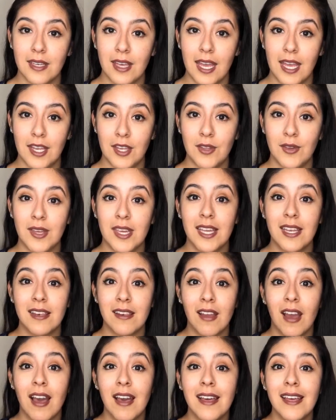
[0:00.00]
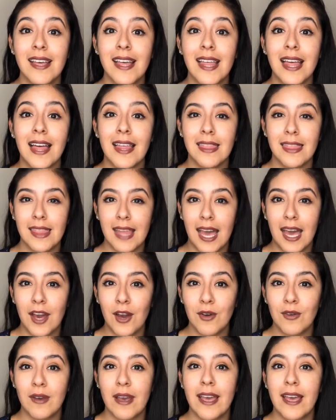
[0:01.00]
and you cannot
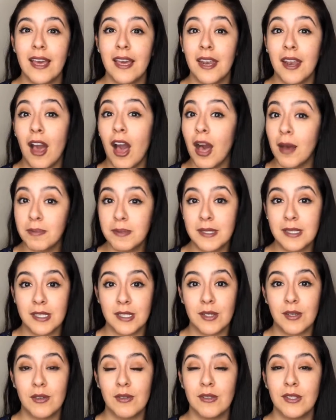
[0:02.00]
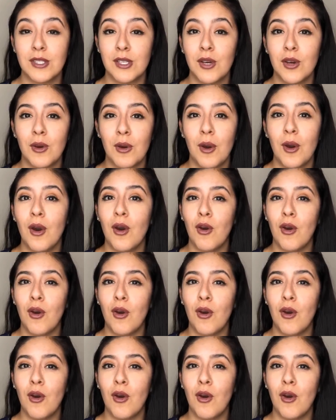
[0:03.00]
allow an obstacle to